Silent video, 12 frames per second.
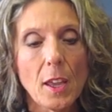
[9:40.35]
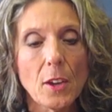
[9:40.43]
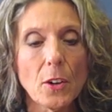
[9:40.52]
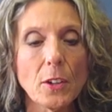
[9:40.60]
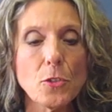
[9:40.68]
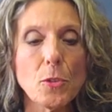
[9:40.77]

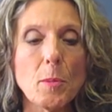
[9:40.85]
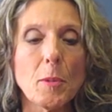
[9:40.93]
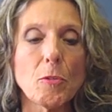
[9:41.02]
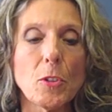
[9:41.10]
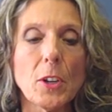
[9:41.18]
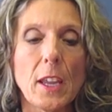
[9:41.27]
Current
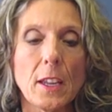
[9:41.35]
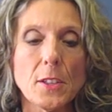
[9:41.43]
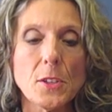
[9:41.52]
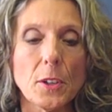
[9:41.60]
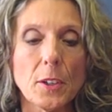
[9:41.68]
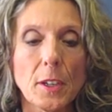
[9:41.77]
treatment for
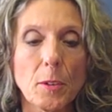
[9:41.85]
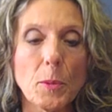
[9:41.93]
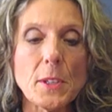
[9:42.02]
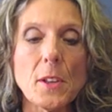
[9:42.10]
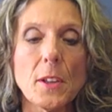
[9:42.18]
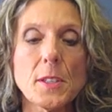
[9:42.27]
cancer
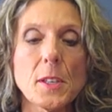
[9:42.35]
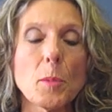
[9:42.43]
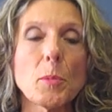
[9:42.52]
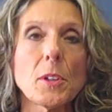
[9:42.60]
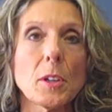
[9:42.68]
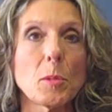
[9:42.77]
results in a
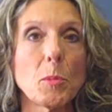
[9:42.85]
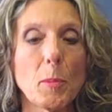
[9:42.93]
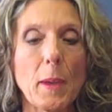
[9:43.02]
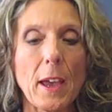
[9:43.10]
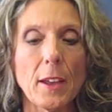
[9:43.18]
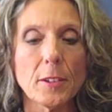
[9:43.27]
predictable
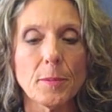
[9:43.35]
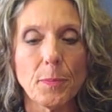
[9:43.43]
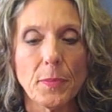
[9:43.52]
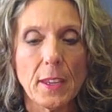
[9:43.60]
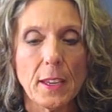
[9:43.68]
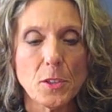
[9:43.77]
pattern.
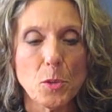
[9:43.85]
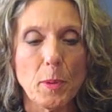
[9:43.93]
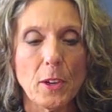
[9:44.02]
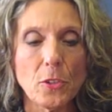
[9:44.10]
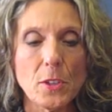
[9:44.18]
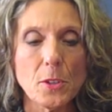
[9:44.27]
Cancer
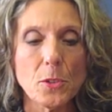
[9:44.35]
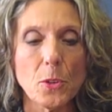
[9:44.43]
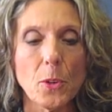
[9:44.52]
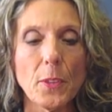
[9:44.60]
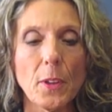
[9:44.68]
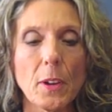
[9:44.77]
patients are
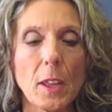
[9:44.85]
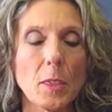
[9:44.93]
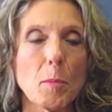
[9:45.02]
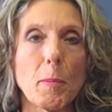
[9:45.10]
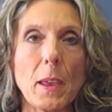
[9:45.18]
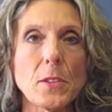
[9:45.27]
told they'll get
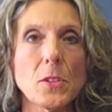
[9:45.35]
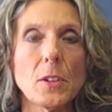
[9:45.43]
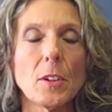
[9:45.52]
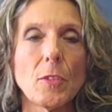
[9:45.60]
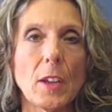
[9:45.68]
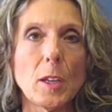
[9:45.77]
the best
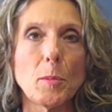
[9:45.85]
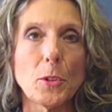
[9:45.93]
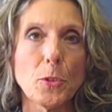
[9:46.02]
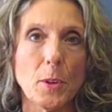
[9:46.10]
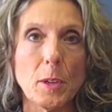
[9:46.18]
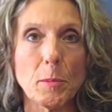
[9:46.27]
available
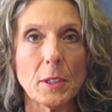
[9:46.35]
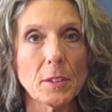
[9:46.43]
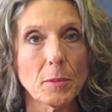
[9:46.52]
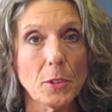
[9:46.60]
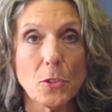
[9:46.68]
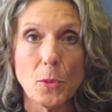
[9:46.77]

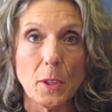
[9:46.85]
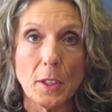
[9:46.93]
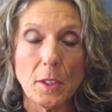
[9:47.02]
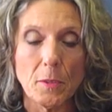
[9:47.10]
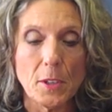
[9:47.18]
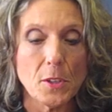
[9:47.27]
treatment, which
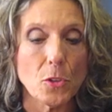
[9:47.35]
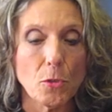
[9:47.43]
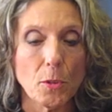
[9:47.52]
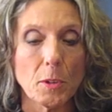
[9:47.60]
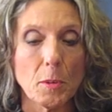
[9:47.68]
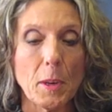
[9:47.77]
really isn't
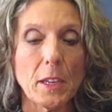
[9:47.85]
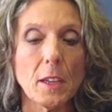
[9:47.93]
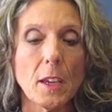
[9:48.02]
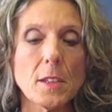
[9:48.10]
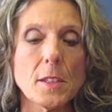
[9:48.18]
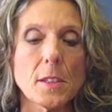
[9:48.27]
true in many
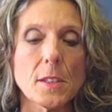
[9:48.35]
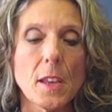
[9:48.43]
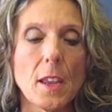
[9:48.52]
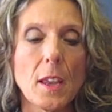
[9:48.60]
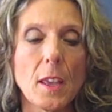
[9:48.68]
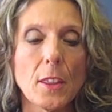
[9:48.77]
cases.
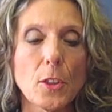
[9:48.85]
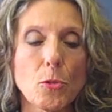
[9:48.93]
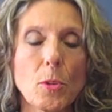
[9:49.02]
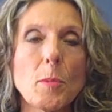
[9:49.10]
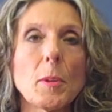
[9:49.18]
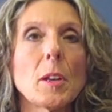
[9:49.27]
The
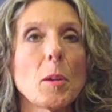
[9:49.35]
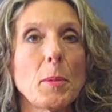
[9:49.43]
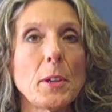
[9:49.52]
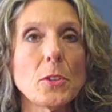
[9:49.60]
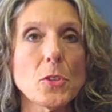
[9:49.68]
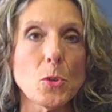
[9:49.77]
treatment
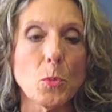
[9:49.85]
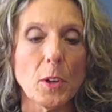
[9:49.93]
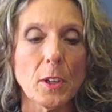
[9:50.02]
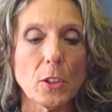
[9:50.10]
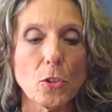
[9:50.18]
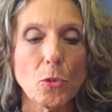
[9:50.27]
appears to
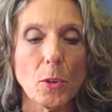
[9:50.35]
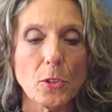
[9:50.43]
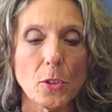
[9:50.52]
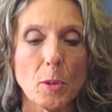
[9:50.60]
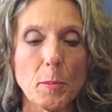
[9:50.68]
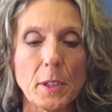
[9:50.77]
work in the short
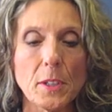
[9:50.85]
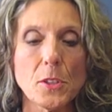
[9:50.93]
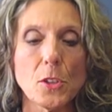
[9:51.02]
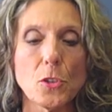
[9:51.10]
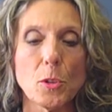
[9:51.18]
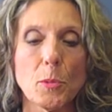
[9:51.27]
term because
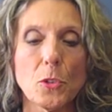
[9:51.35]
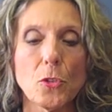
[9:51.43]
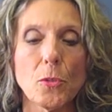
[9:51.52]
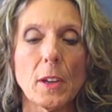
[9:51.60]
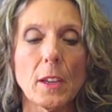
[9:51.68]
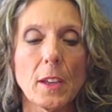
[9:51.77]
the tumors
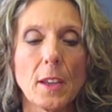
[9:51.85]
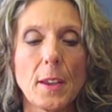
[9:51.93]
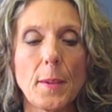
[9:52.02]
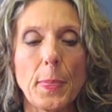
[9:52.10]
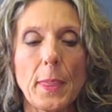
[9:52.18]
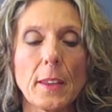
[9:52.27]
shrink,
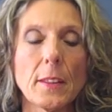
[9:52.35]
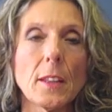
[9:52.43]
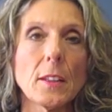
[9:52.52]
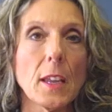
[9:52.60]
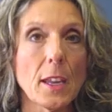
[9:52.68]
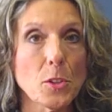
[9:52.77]
and
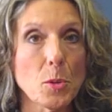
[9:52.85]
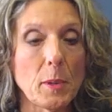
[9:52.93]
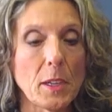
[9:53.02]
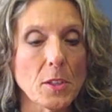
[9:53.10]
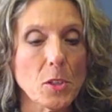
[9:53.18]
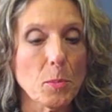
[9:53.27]
then the cancer
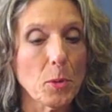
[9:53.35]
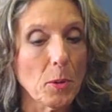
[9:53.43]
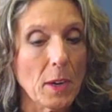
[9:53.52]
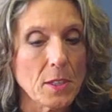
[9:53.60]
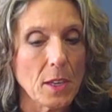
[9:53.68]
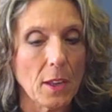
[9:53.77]
begins to
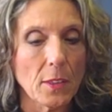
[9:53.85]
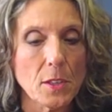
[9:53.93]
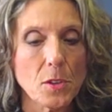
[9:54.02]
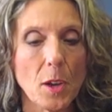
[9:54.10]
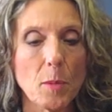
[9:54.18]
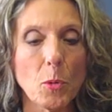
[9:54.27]
progress again,
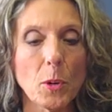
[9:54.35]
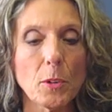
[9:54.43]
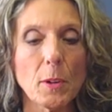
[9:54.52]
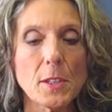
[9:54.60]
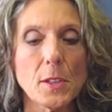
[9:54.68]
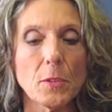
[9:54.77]
this time more
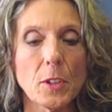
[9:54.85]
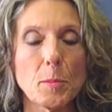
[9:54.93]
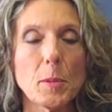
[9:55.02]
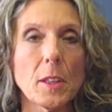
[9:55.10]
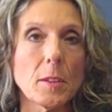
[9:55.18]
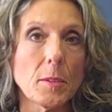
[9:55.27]
aggressively
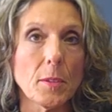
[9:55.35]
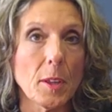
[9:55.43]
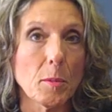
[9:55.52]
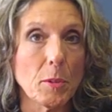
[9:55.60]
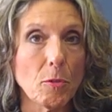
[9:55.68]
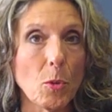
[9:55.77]
than,
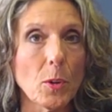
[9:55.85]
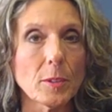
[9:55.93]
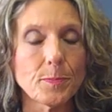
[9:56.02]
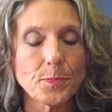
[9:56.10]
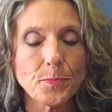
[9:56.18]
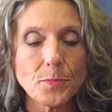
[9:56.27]
than before.
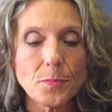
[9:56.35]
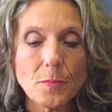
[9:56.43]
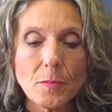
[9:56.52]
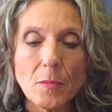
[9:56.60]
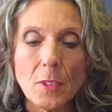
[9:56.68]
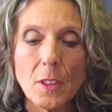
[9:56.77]

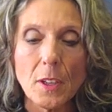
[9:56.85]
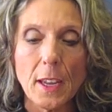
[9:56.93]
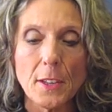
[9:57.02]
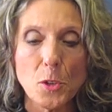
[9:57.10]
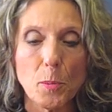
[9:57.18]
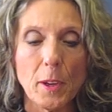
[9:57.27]
The
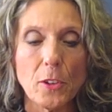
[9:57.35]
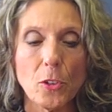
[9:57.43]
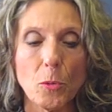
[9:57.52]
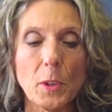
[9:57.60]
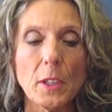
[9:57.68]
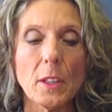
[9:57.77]
cancer
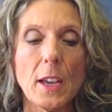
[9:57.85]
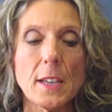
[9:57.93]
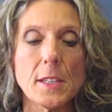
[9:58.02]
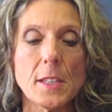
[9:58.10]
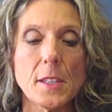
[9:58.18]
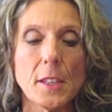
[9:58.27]
patient
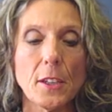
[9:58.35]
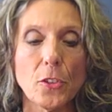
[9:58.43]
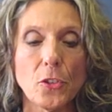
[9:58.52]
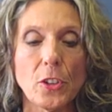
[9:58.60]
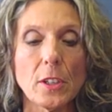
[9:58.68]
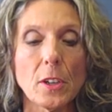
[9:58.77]
realizes that he or
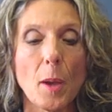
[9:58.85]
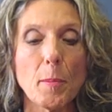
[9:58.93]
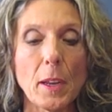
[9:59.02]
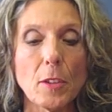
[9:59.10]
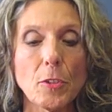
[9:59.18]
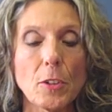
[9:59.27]
she did not
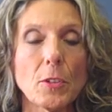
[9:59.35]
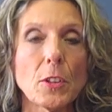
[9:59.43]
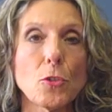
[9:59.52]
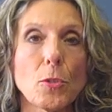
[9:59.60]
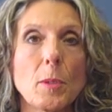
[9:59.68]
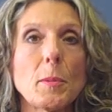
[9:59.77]
benefit from
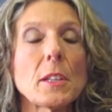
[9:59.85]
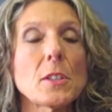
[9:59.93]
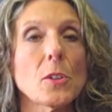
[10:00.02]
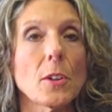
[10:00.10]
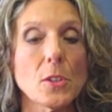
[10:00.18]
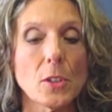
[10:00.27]
the treatment and
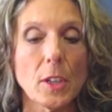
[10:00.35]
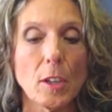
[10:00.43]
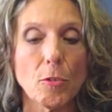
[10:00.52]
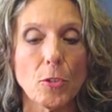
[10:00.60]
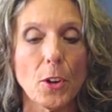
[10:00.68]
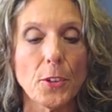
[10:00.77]
starts
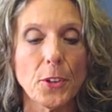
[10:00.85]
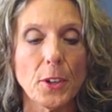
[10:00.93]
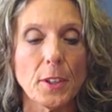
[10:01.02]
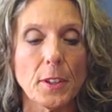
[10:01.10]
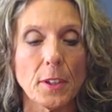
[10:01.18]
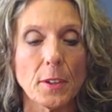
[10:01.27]
looking for
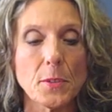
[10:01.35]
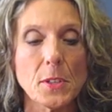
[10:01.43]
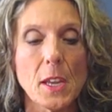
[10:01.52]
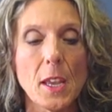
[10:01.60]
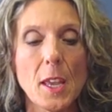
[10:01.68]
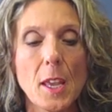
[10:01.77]
alternatives.